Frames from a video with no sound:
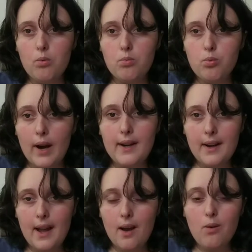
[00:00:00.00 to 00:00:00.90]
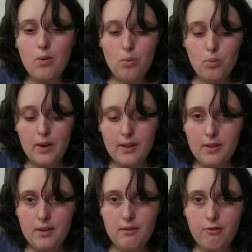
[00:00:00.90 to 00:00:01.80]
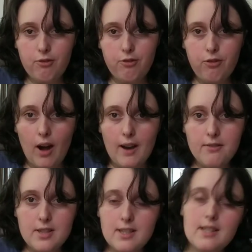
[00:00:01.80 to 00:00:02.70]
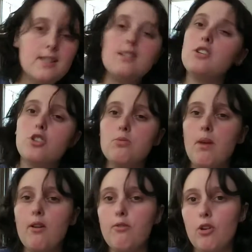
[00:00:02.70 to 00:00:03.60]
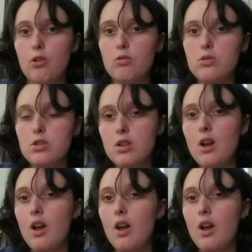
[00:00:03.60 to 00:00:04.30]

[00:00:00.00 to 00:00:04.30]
right now with 5 to 6-inch smartphones,